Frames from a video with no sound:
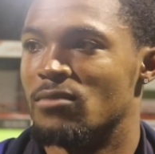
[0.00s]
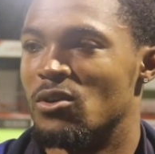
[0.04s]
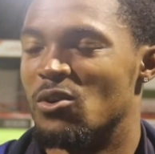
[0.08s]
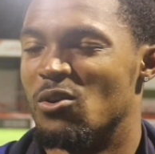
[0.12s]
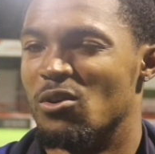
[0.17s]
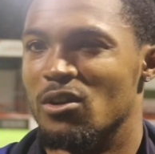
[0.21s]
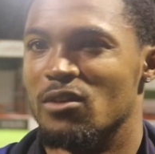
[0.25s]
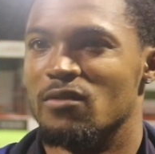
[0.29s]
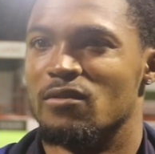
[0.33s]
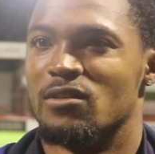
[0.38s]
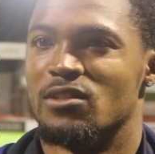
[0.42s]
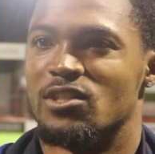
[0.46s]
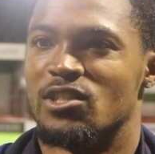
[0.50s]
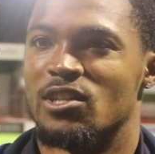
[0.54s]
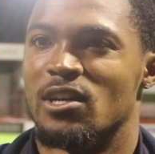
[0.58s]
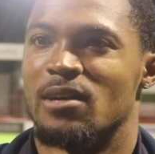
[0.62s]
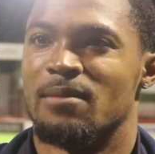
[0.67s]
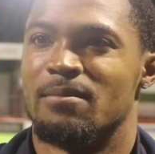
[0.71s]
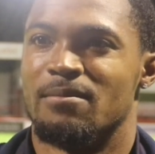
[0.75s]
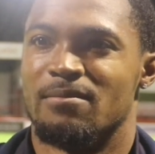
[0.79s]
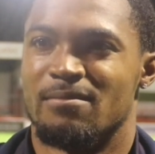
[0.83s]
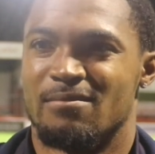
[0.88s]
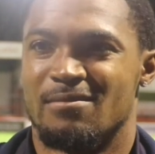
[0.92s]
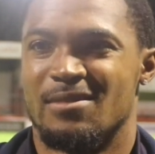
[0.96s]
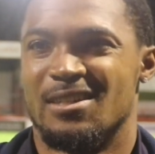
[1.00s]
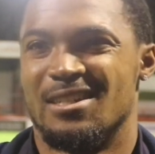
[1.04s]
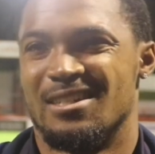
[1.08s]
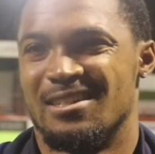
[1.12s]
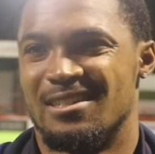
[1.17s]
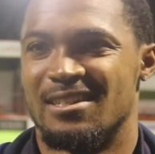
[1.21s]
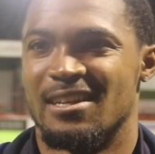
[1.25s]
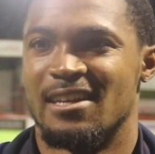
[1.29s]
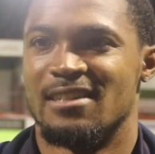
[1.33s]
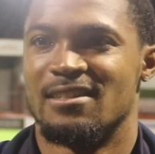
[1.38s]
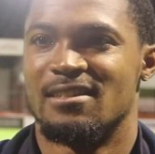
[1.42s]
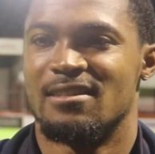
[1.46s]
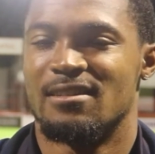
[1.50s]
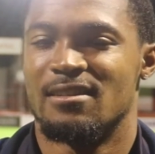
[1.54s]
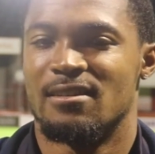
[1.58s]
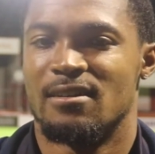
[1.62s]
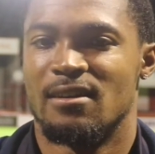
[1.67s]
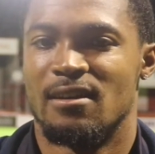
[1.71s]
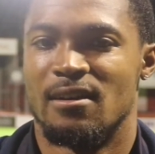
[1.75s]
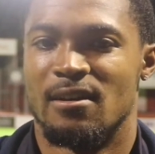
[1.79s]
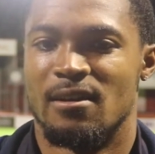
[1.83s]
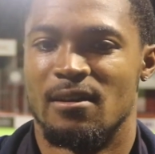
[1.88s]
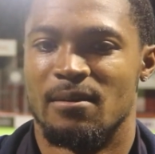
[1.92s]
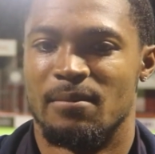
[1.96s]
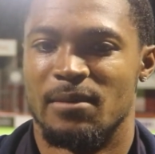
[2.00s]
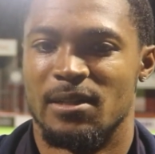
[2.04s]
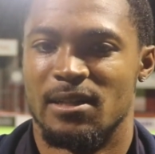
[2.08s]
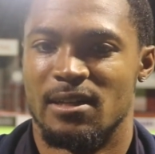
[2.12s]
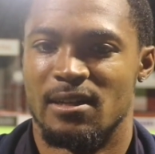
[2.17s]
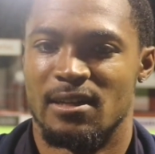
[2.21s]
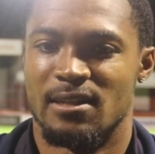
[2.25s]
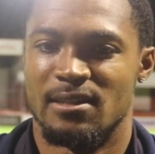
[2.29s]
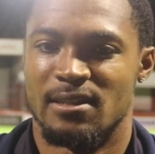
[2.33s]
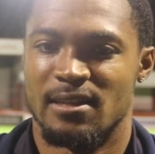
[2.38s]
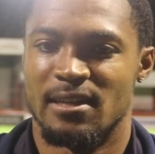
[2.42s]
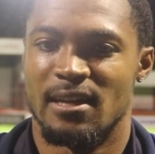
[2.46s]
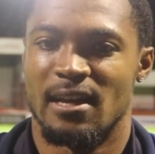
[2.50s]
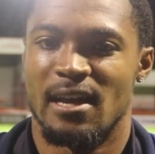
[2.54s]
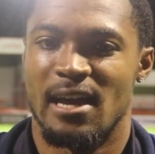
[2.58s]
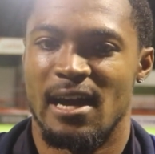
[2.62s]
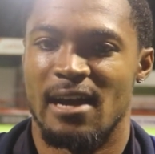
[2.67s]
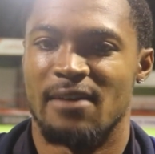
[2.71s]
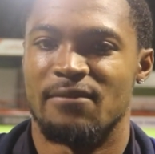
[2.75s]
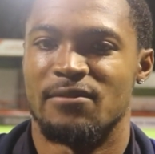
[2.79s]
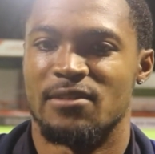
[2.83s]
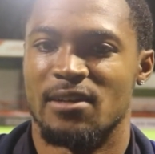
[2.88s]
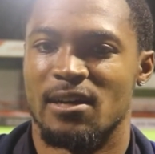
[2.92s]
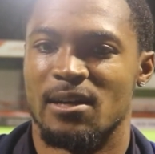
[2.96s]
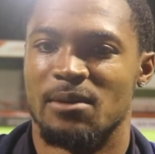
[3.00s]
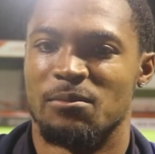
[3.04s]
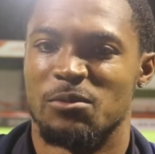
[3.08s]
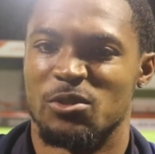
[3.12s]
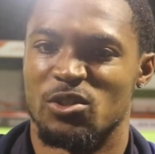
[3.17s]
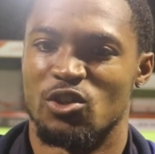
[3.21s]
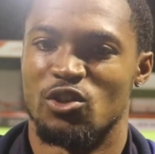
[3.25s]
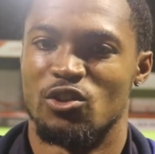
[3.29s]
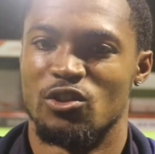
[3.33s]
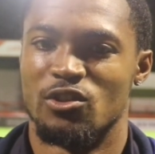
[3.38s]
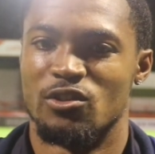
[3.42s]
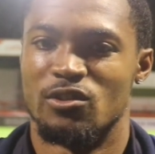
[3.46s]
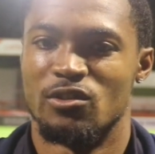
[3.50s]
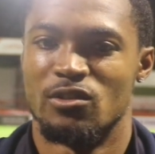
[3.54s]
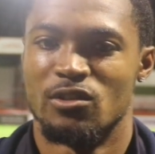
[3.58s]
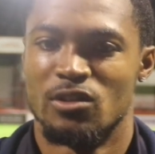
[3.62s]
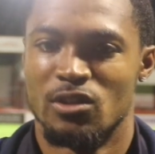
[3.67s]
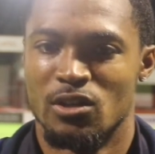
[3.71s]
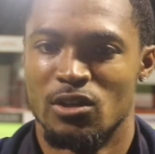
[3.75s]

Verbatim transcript: all over the shop in a sense. Um, and then I think halftime was a good